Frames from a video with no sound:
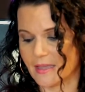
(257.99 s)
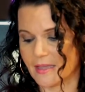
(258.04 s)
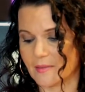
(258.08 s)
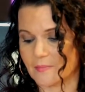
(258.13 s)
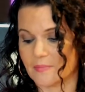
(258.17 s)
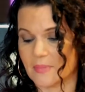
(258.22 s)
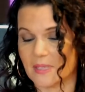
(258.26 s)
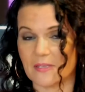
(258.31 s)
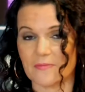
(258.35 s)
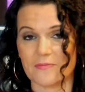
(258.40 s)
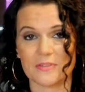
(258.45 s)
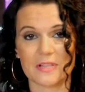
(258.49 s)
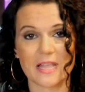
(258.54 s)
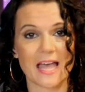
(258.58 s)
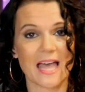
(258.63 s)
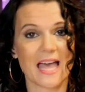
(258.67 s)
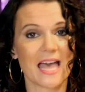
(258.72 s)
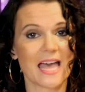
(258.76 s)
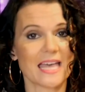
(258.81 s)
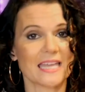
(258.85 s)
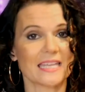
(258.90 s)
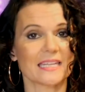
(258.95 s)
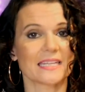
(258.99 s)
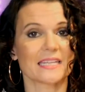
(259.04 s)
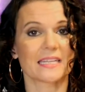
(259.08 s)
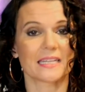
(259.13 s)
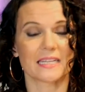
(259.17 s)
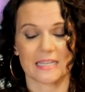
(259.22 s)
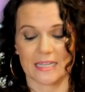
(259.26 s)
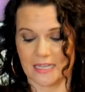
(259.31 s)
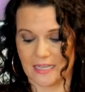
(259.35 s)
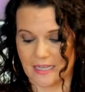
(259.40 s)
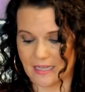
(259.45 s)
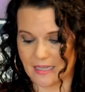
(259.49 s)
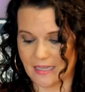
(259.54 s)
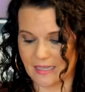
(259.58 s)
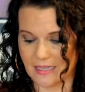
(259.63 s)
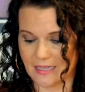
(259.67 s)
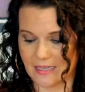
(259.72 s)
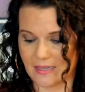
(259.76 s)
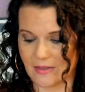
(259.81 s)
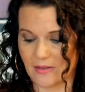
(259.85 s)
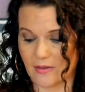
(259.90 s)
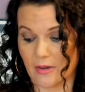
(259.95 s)
B flat,
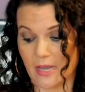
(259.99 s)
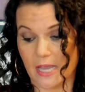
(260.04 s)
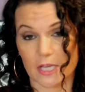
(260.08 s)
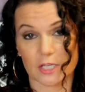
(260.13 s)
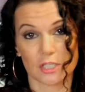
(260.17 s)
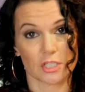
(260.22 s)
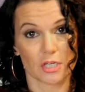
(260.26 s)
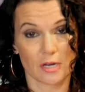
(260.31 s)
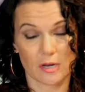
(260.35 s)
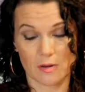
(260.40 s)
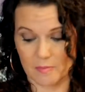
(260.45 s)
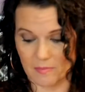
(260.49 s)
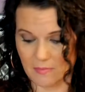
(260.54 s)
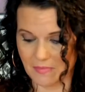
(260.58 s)
or A sharp,